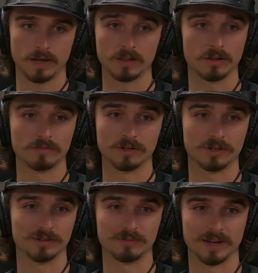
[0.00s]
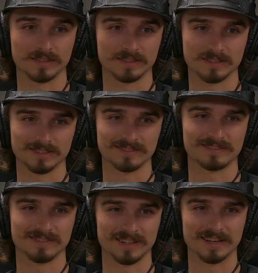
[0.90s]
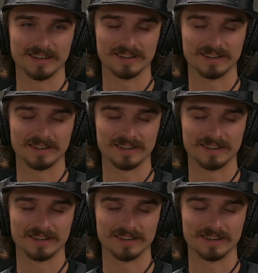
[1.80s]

like me a thick Mexican woman. Oh my god.